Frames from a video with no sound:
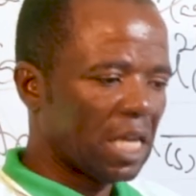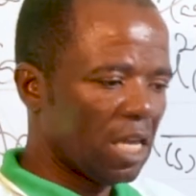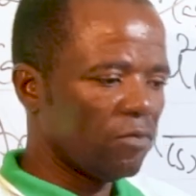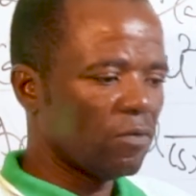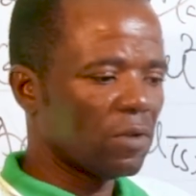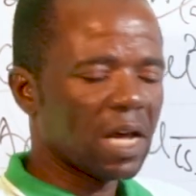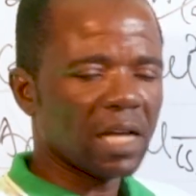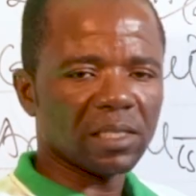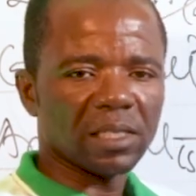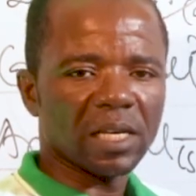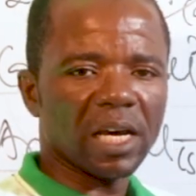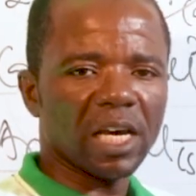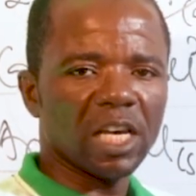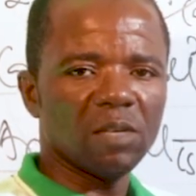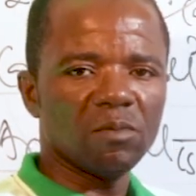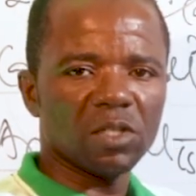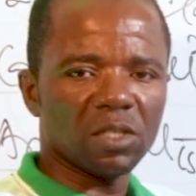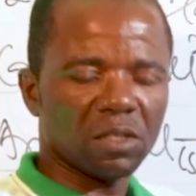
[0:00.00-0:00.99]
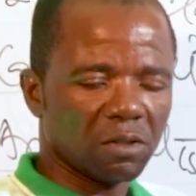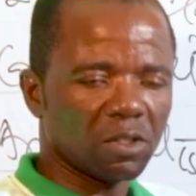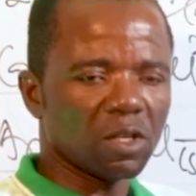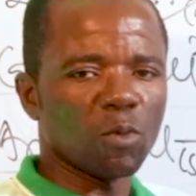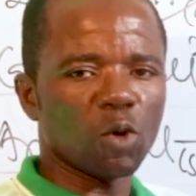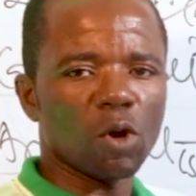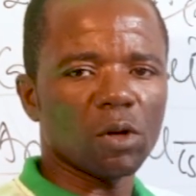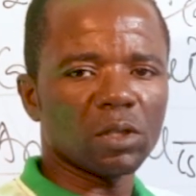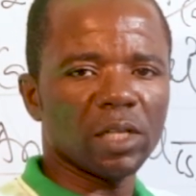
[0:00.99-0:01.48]
even at times
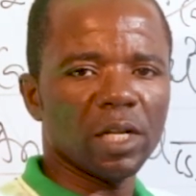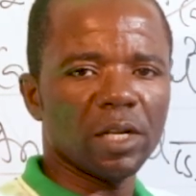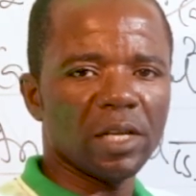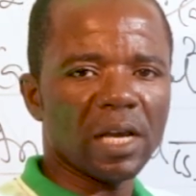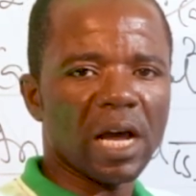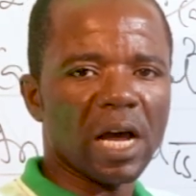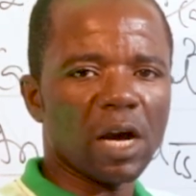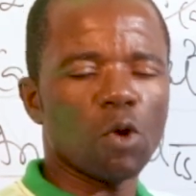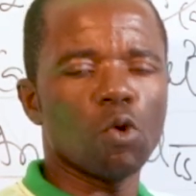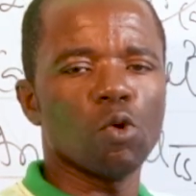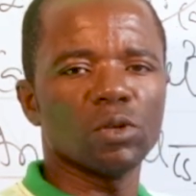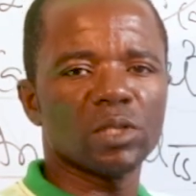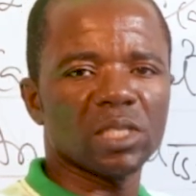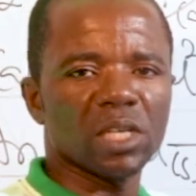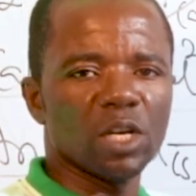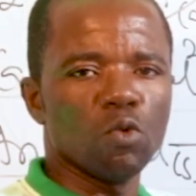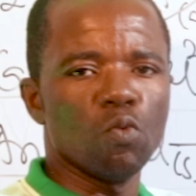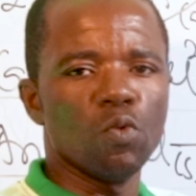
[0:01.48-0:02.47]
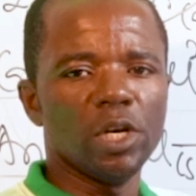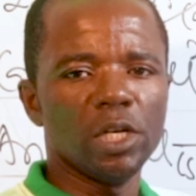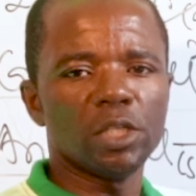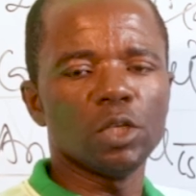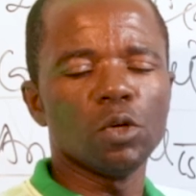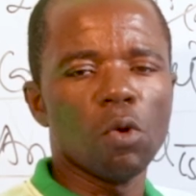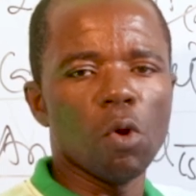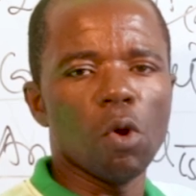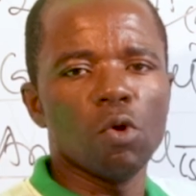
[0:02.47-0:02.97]
some cutlery are coated
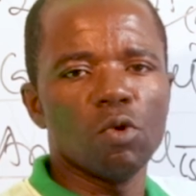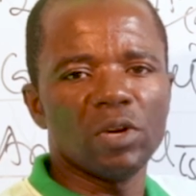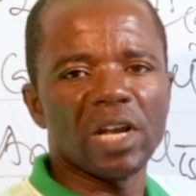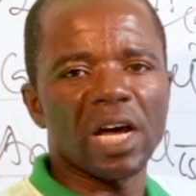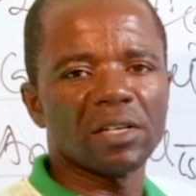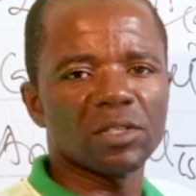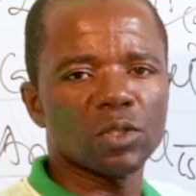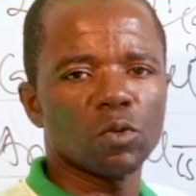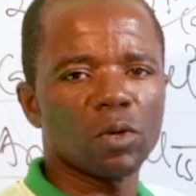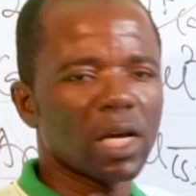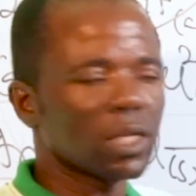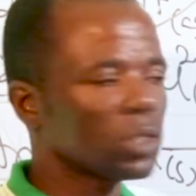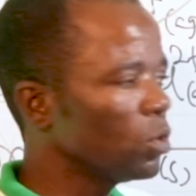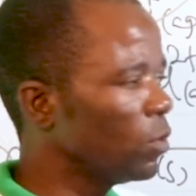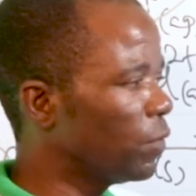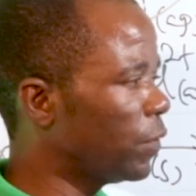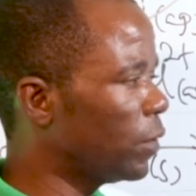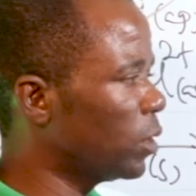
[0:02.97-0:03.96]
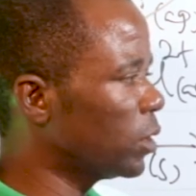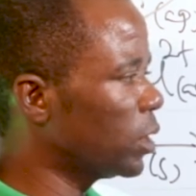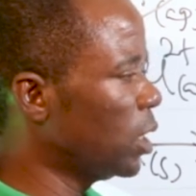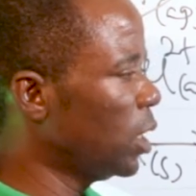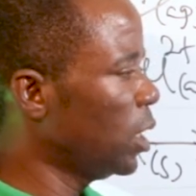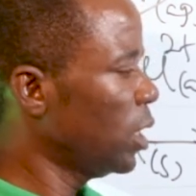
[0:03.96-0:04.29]
with gold and so on and so forth.